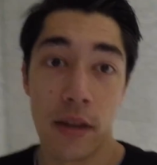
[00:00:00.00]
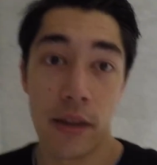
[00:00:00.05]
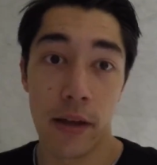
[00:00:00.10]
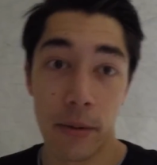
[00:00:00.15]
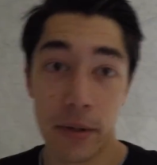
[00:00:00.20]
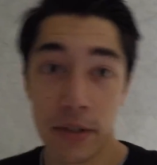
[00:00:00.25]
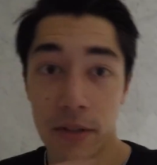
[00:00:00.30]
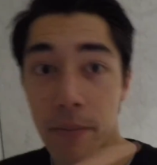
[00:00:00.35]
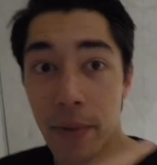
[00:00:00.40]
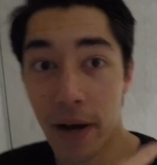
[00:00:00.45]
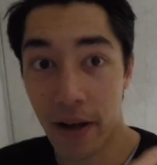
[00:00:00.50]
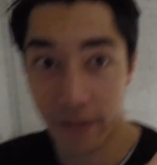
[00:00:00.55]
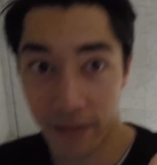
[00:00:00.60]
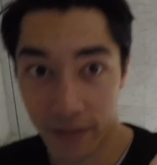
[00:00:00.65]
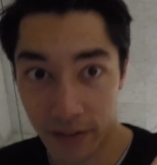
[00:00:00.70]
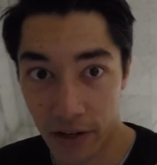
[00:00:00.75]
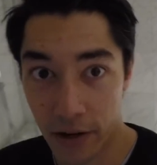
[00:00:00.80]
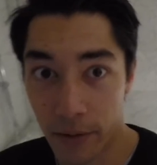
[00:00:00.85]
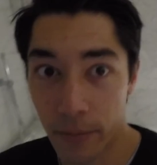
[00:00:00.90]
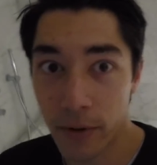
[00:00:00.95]
There is a
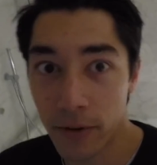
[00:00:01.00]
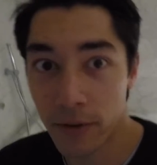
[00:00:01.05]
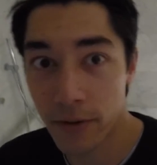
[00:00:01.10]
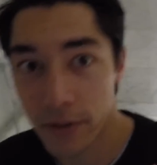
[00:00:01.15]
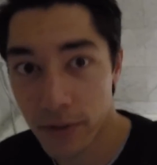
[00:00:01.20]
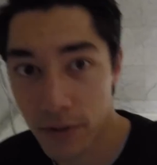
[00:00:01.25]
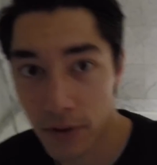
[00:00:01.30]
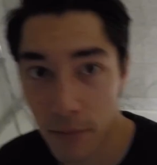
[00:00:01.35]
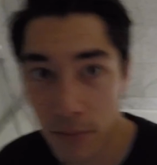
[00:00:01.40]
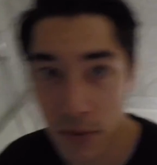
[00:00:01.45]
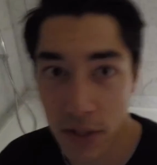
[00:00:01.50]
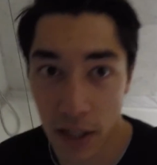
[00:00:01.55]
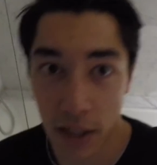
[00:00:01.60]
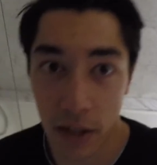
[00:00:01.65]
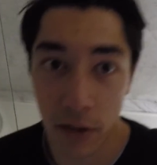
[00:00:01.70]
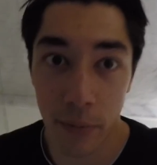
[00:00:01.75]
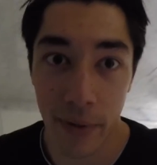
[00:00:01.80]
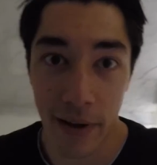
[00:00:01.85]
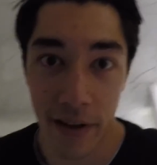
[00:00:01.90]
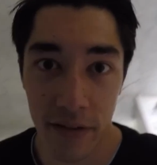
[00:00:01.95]
bathtub, so I'm
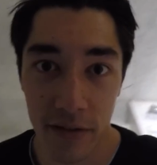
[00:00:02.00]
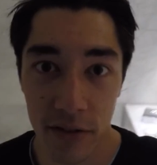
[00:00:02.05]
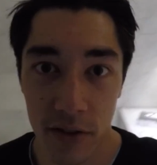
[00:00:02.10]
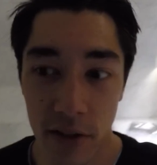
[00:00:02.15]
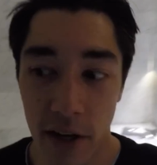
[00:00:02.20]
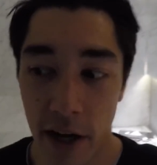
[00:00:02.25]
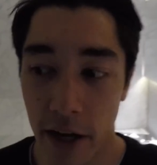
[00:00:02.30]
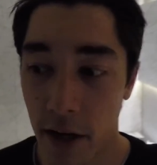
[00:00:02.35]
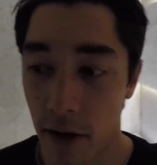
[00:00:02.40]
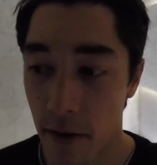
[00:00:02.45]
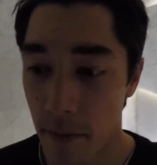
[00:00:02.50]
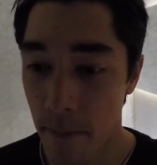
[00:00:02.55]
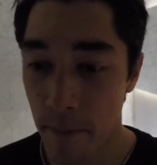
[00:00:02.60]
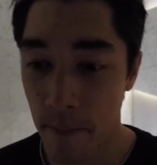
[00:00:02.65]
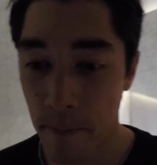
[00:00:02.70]
taking a bath tonight.